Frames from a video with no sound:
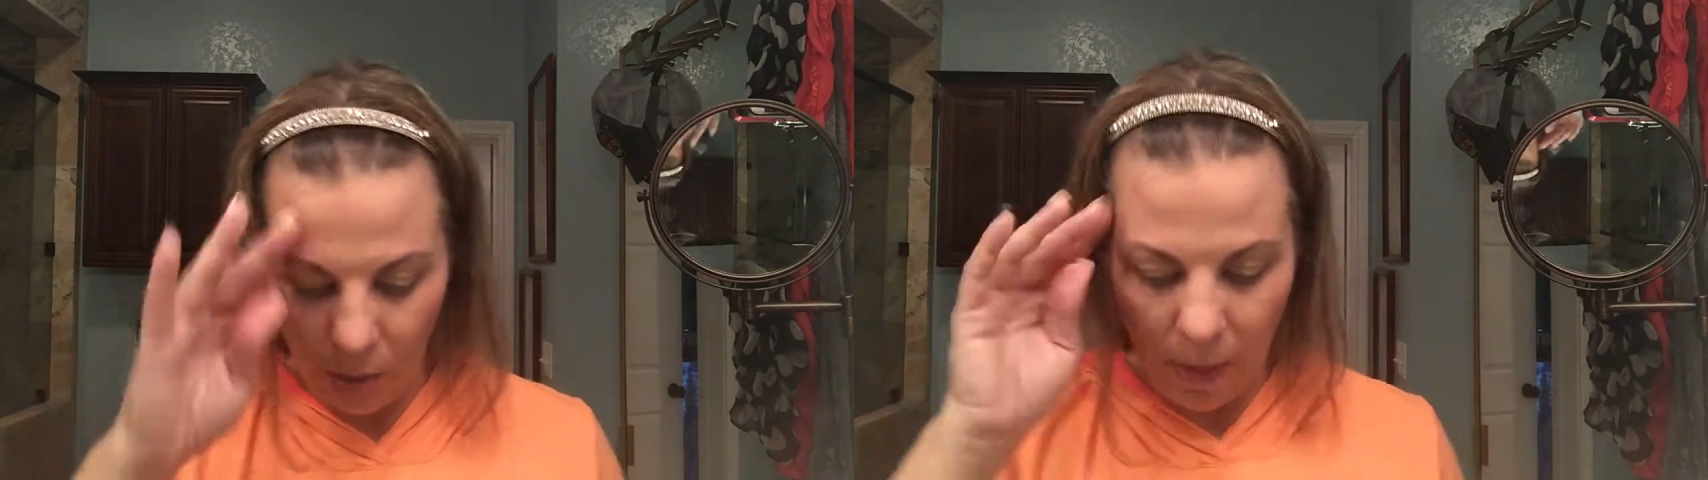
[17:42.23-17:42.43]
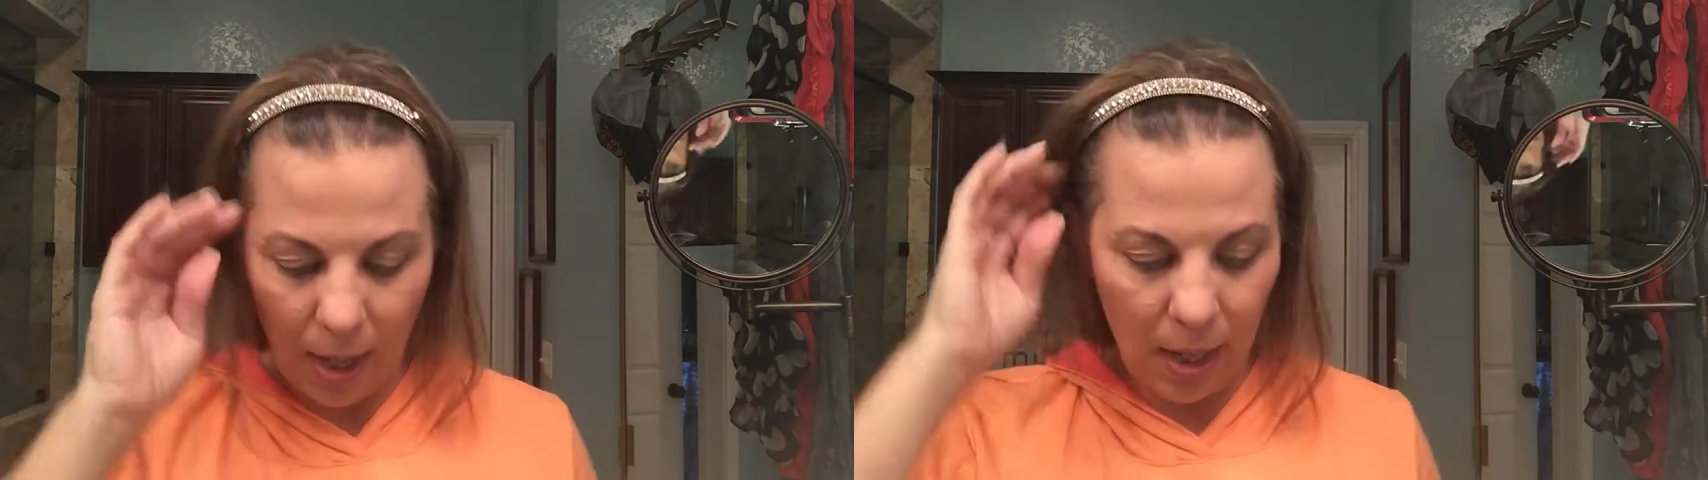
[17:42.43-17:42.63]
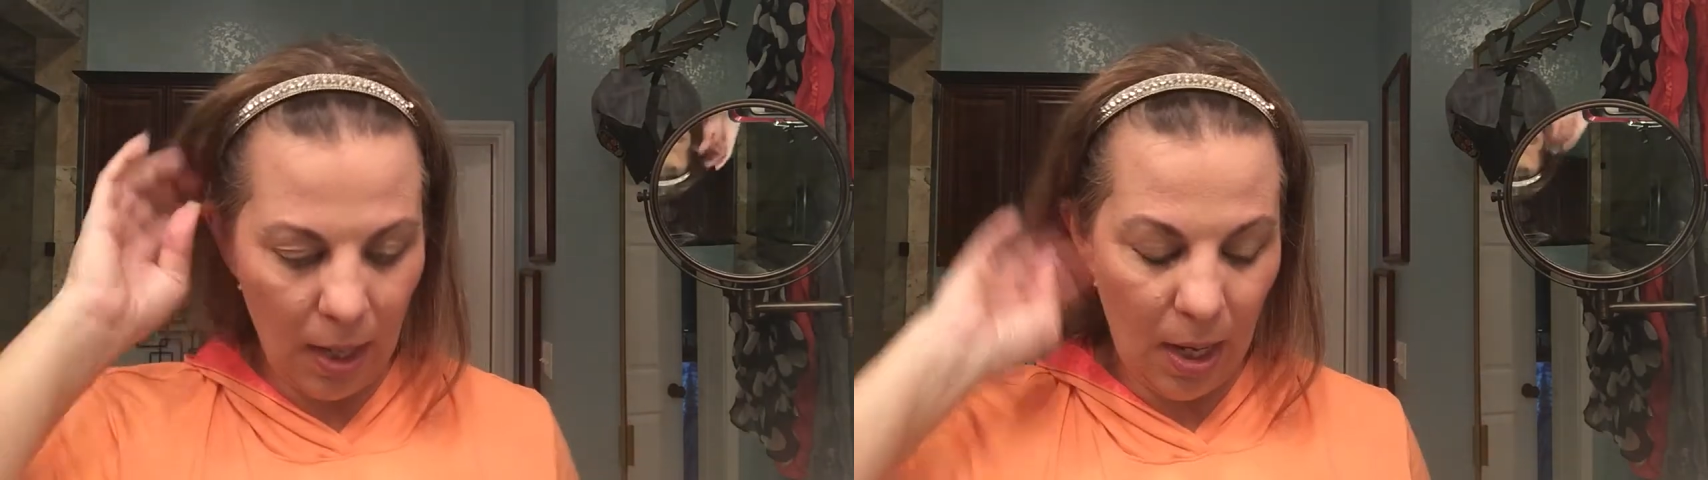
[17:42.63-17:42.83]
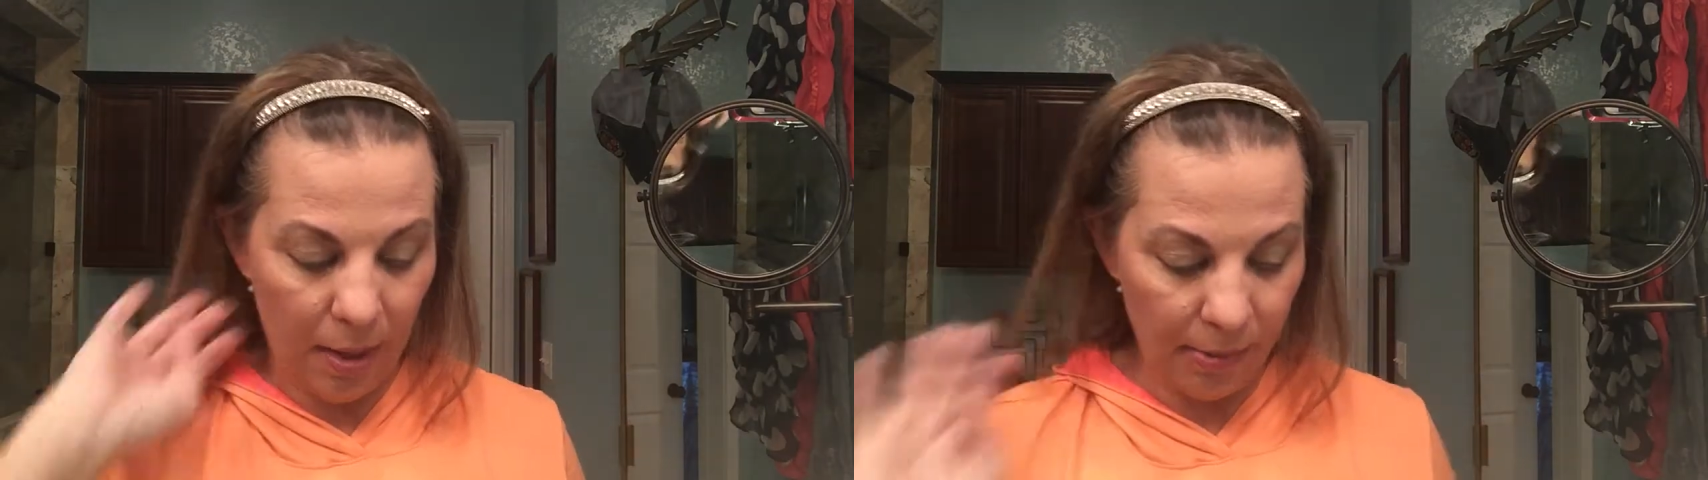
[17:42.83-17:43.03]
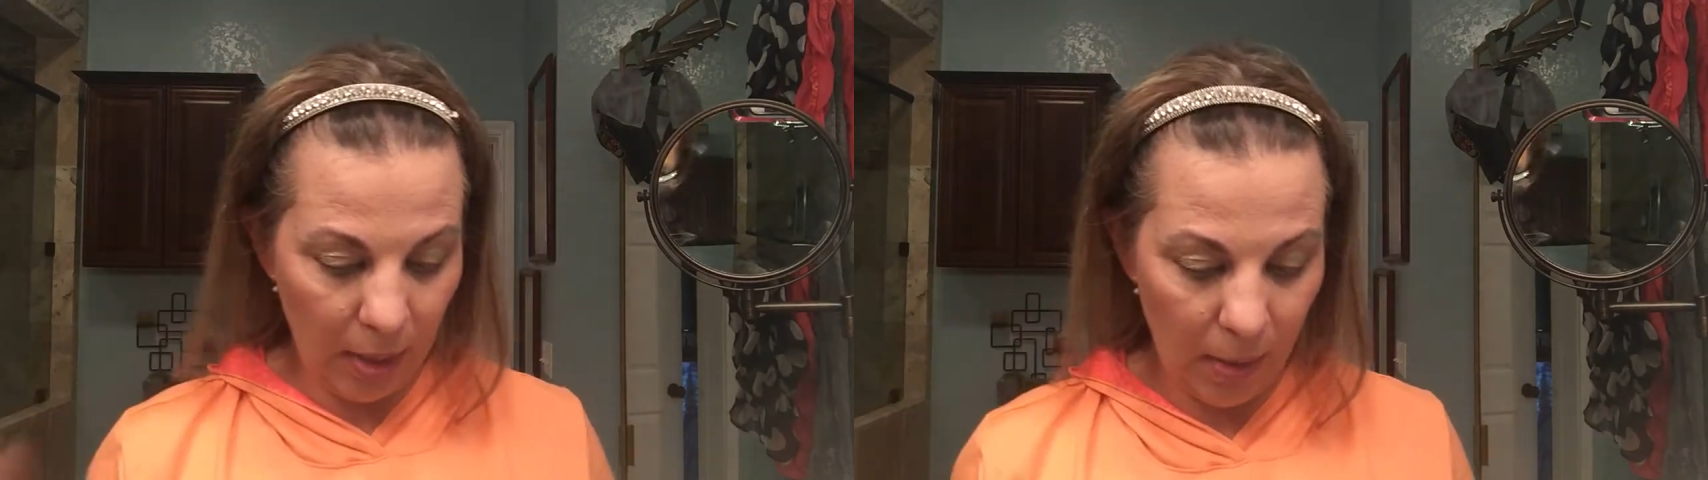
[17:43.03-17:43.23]
my
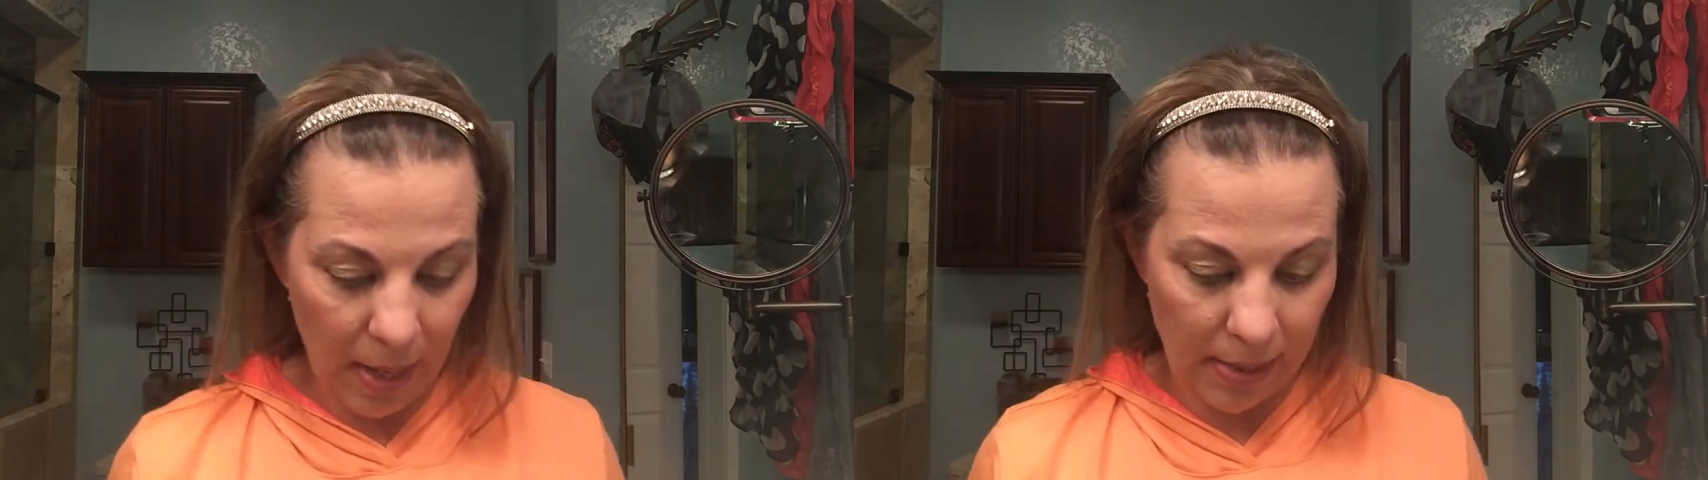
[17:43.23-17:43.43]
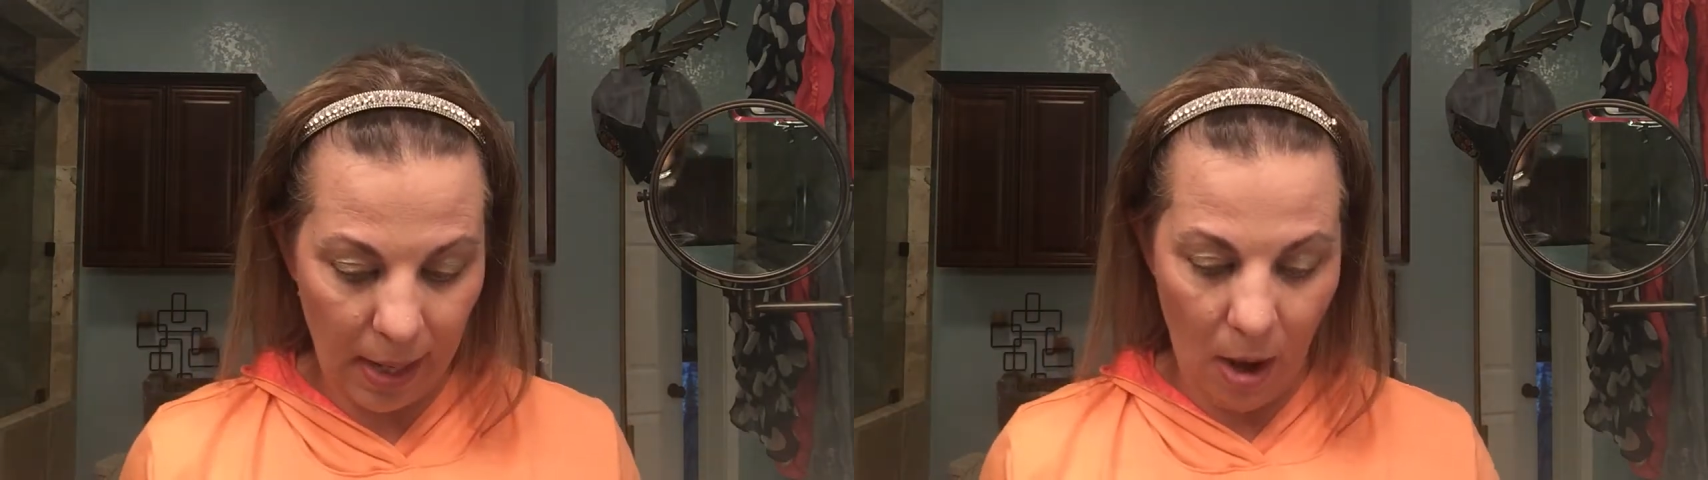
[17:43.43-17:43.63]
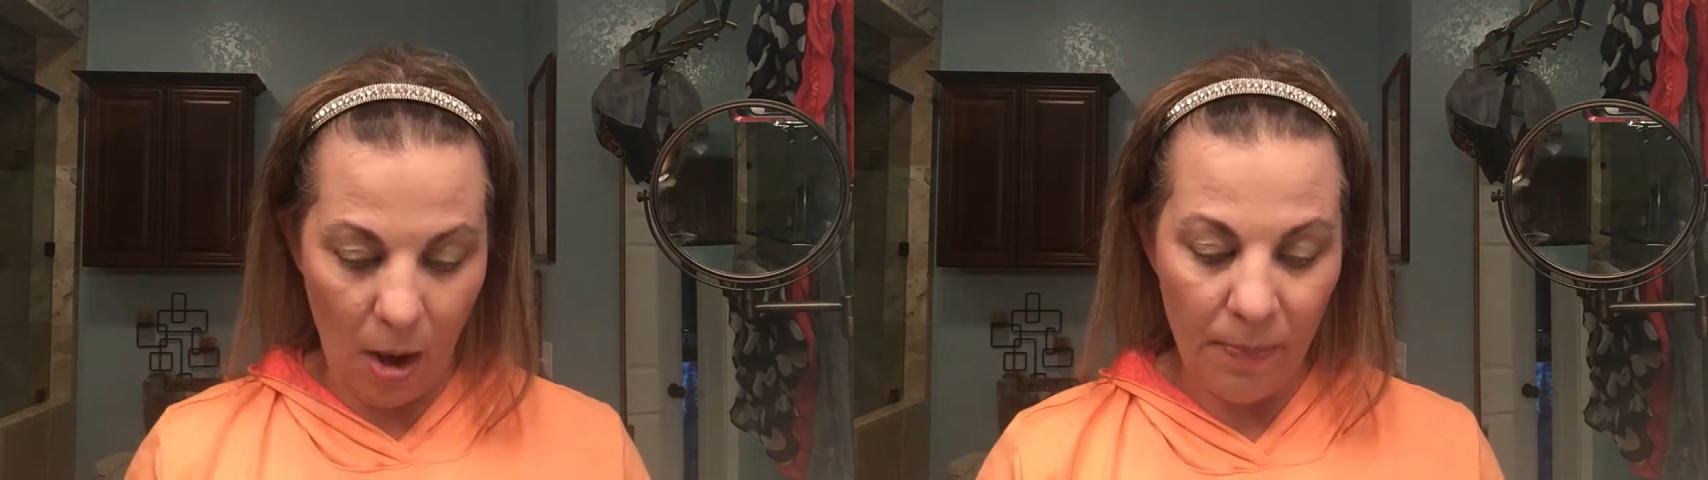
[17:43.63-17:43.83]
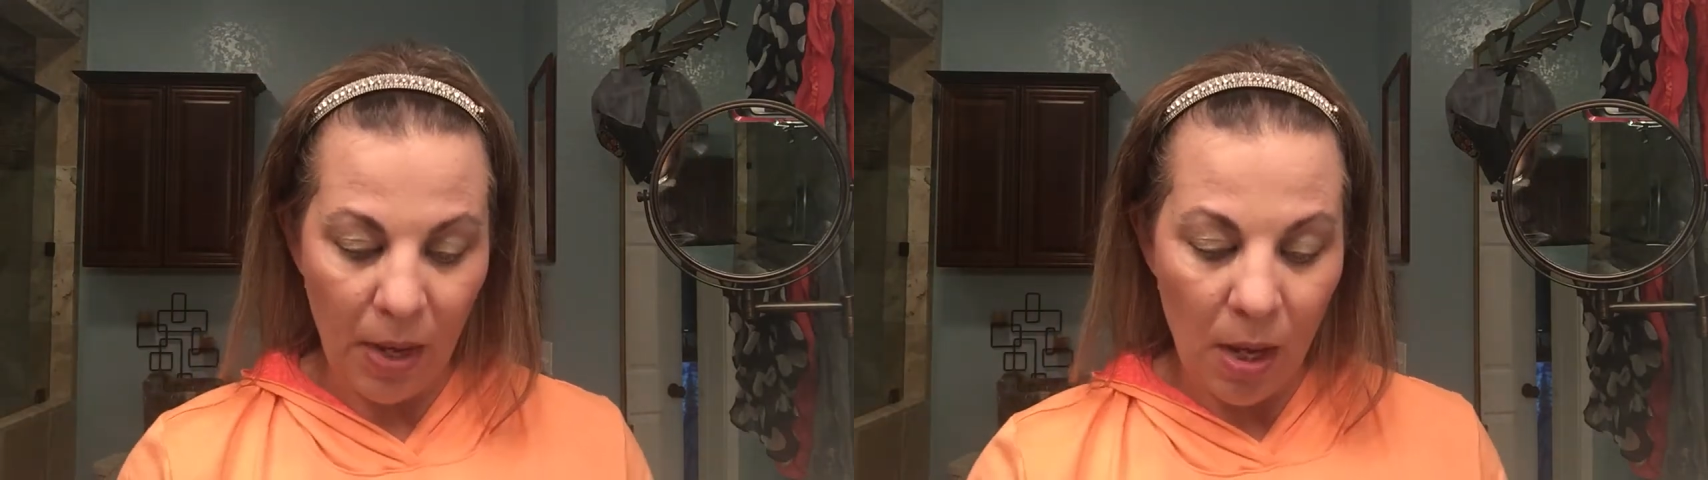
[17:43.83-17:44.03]
3D mascara.